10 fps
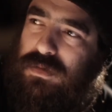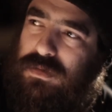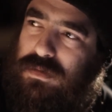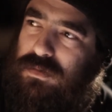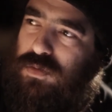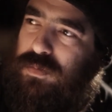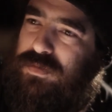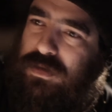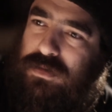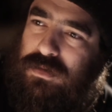
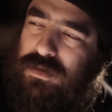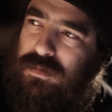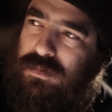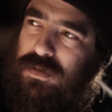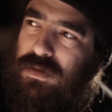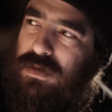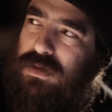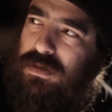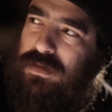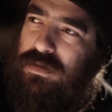orbiting a globe.
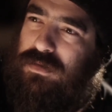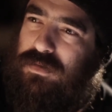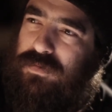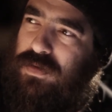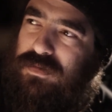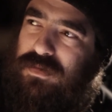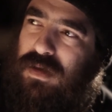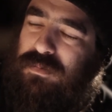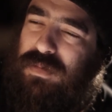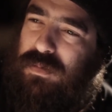It's the first
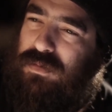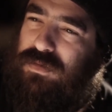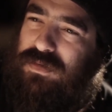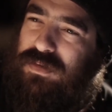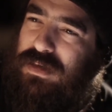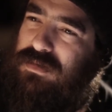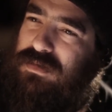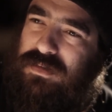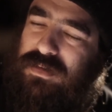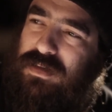time people see
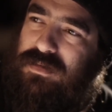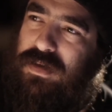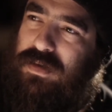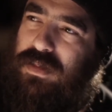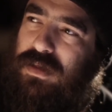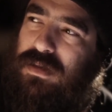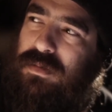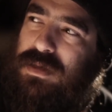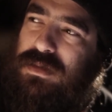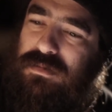sunsets like that. I
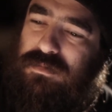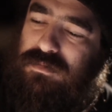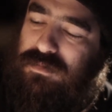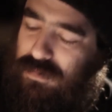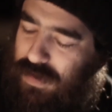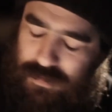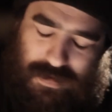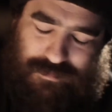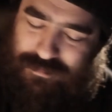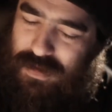mean, anyway,
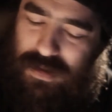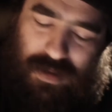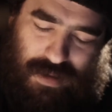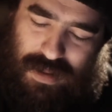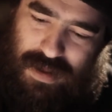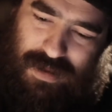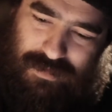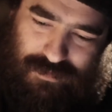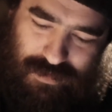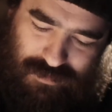
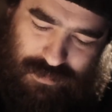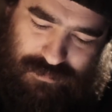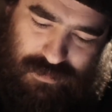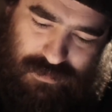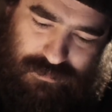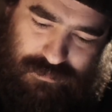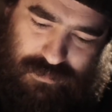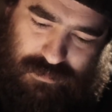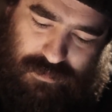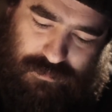trying to be
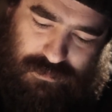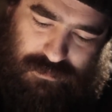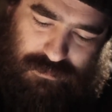philosophical.